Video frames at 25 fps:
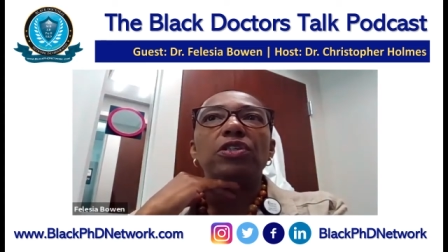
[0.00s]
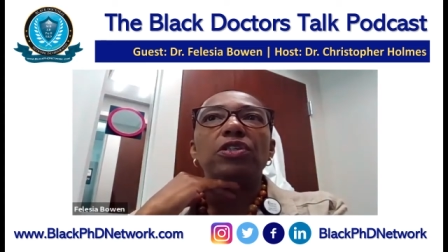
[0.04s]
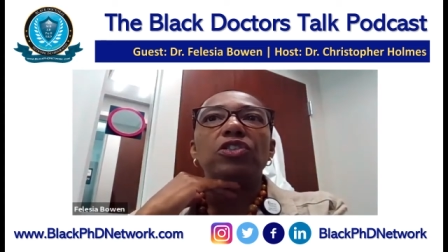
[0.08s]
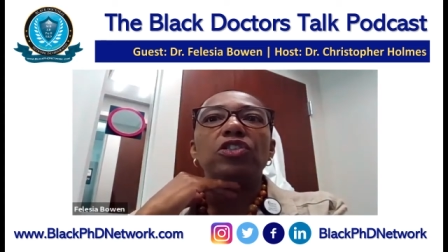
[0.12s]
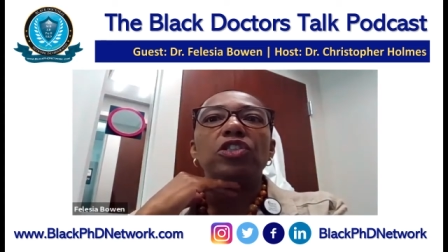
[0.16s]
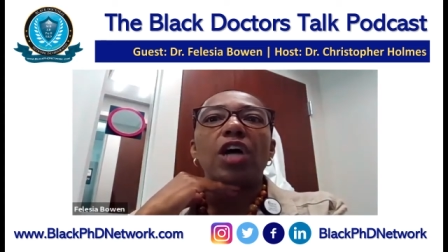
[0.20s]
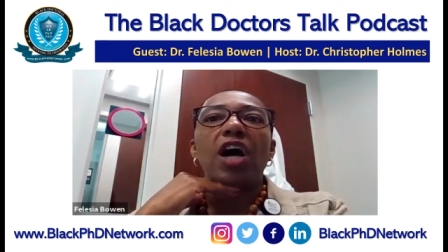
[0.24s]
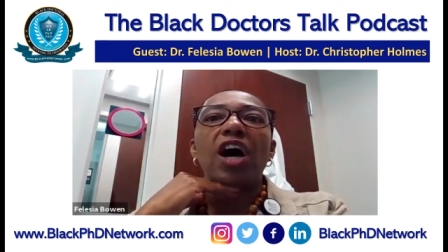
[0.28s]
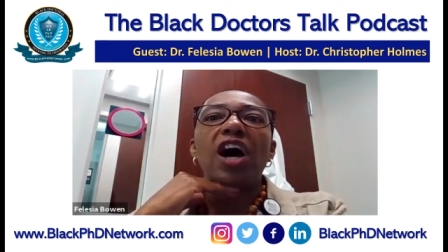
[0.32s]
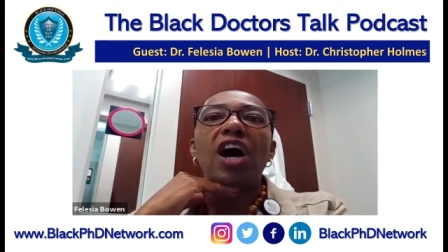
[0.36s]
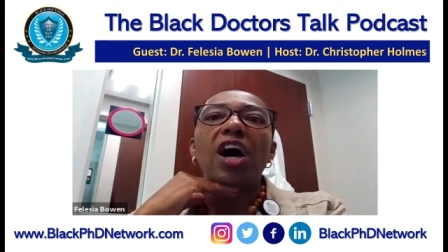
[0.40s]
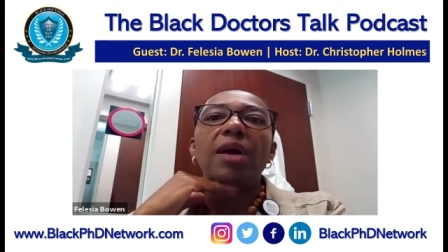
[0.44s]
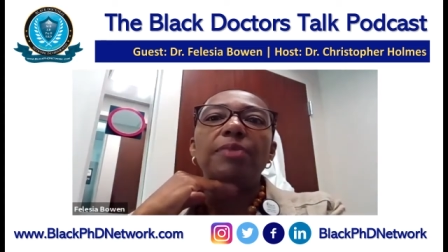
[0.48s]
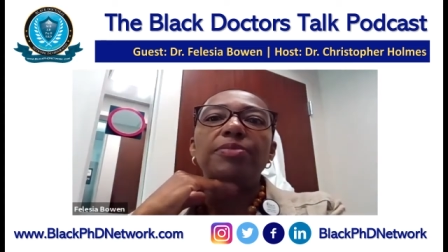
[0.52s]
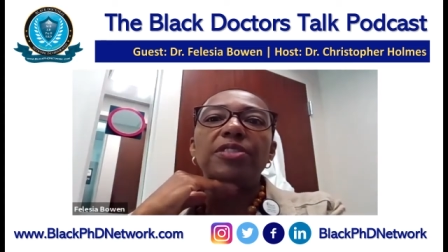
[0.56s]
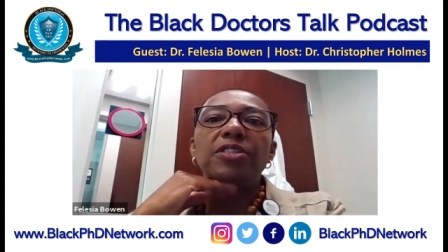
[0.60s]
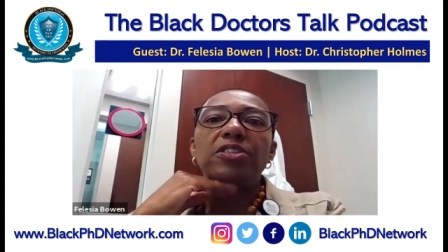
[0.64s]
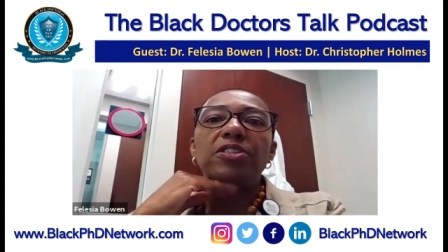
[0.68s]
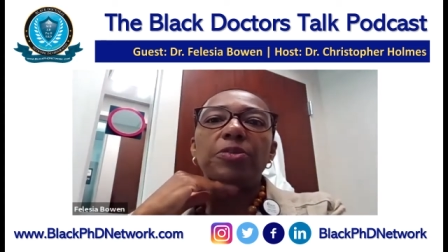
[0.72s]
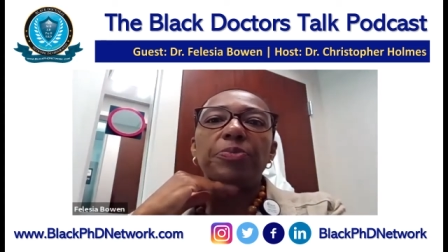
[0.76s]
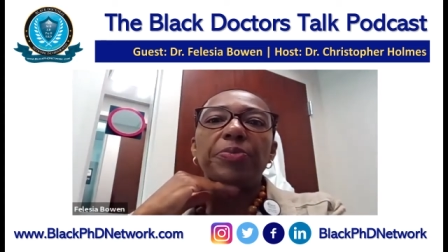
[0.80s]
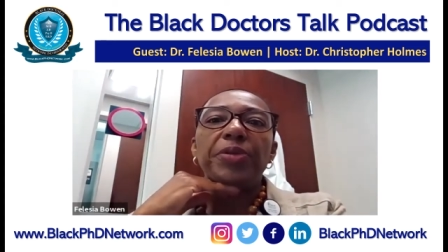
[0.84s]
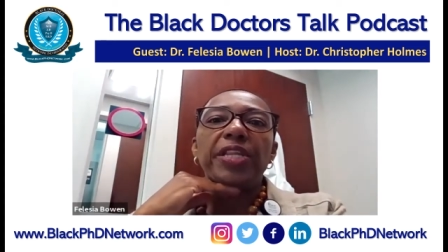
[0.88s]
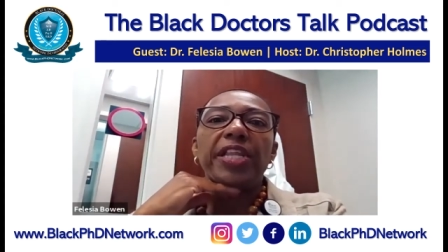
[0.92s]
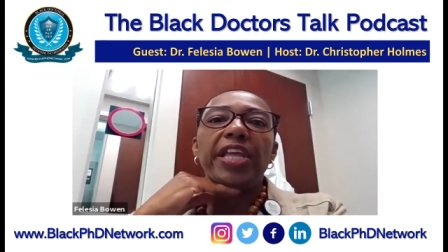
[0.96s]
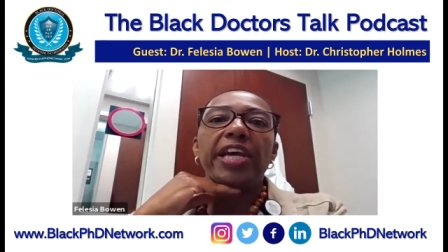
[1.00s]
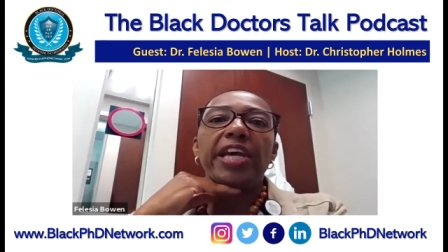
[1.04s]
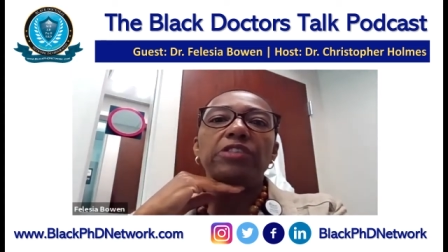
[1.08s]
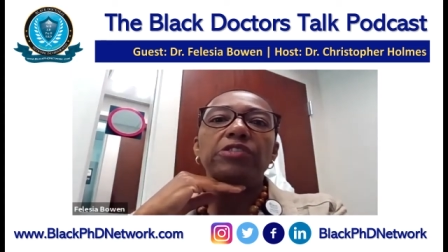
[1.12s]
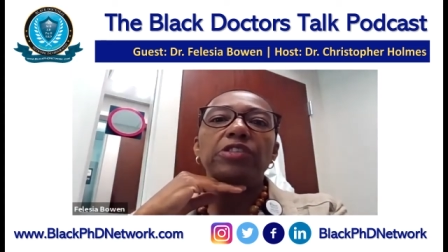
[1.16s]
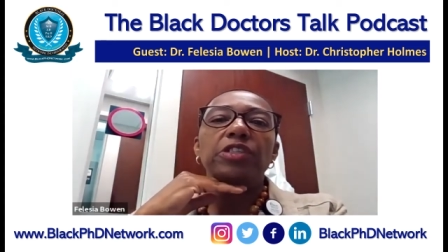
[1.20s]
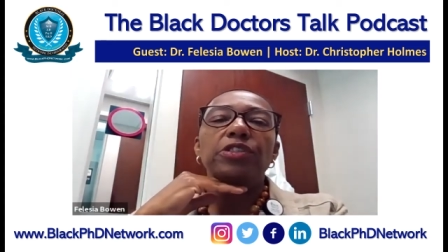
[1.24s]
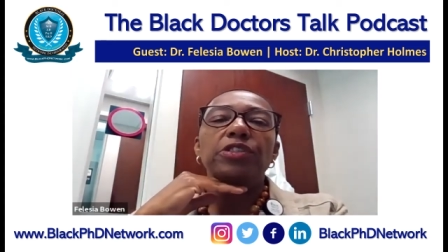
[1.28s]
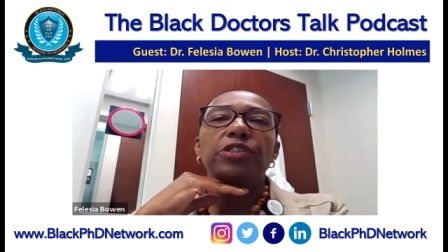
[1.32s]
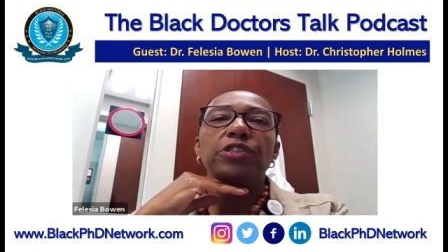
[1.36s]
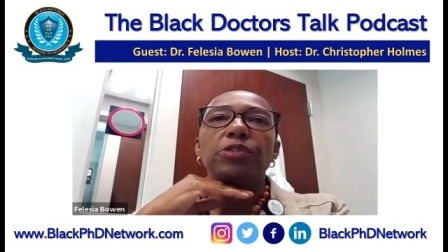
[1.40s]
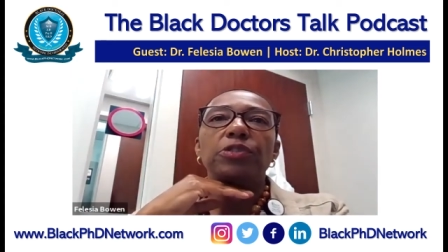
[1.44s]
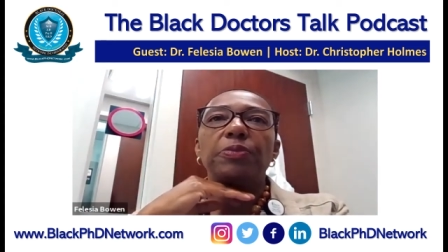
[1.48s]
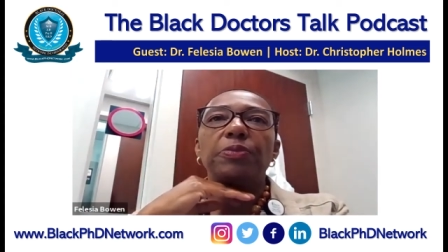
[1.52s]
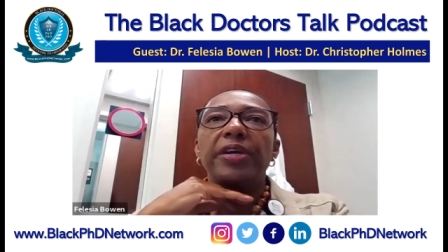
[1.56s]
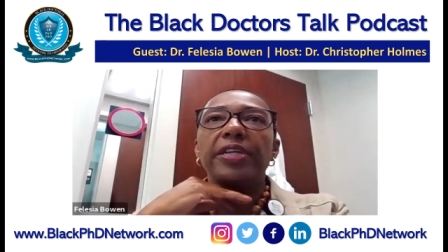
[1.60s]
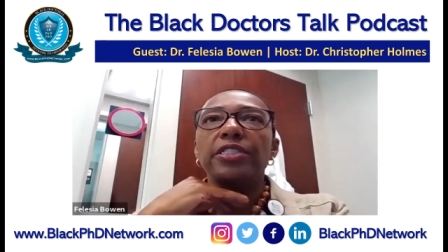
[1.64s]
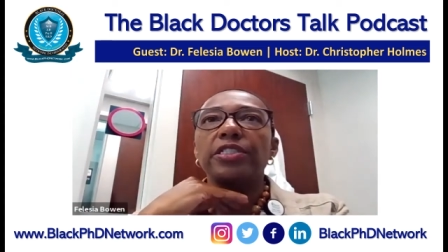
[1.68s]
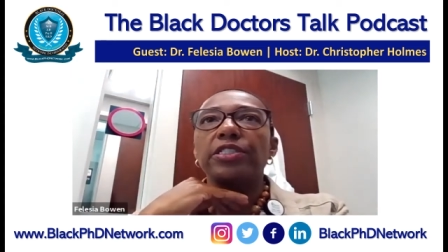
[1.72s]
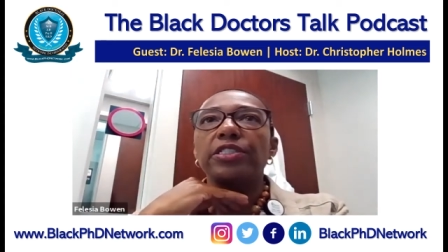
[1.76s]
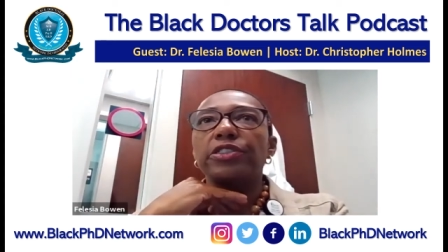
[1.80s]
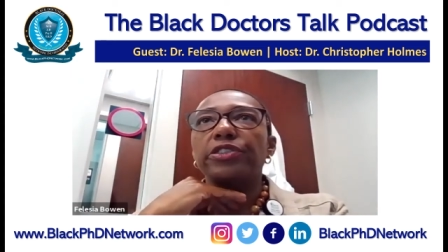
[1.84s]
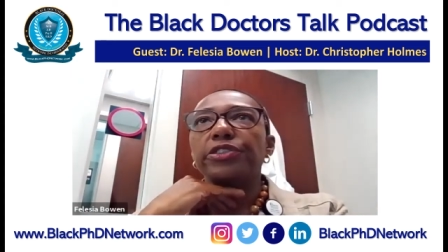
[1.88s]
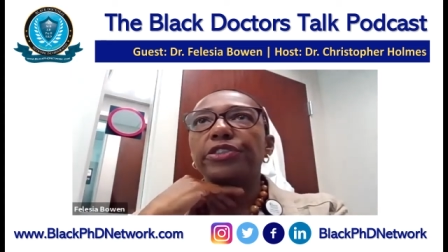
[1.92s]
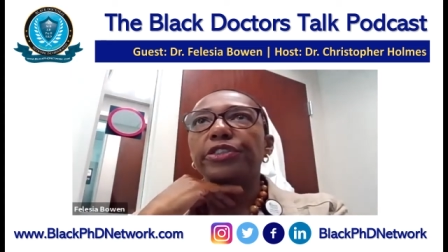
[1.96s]
jobs as a pediatric nurse
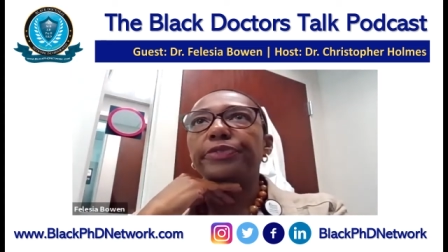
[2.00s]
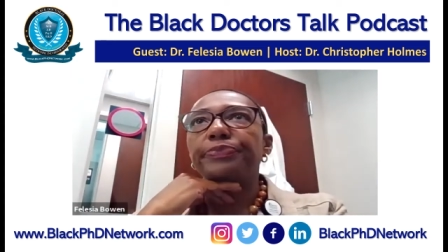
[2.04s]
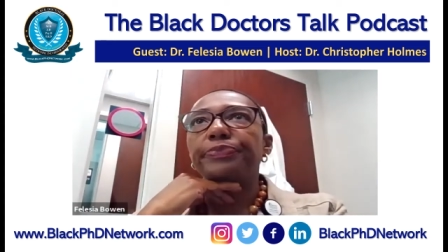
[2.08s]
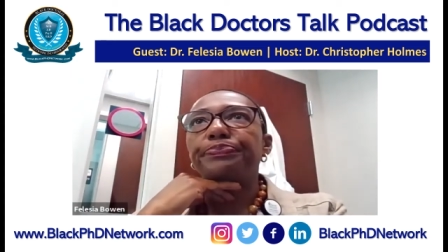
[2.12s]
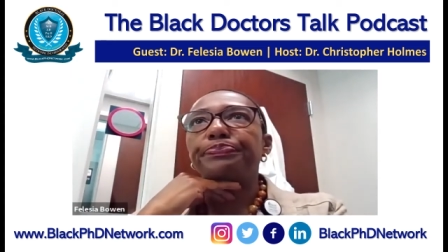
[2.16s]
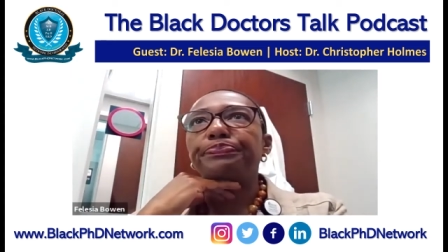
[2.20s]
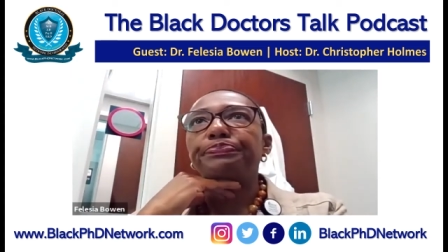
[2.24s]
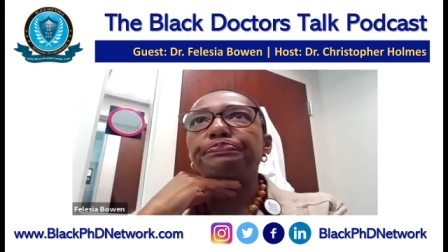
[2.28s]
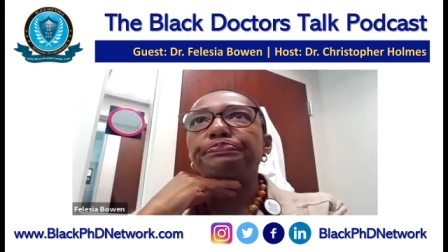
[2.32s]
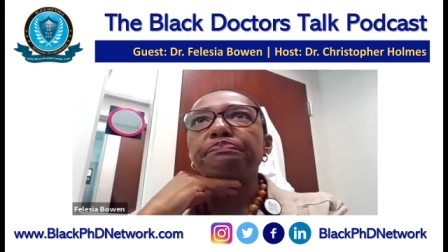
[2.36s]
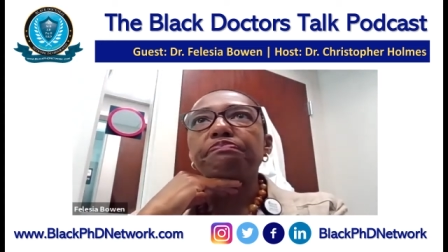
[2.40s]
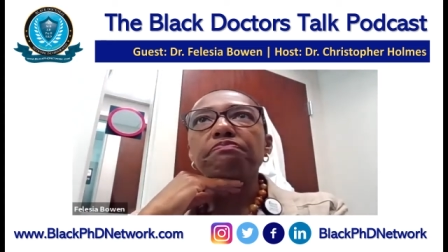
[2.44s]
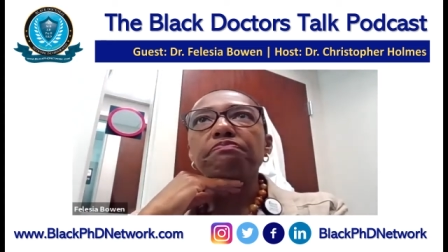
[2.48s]
practitioner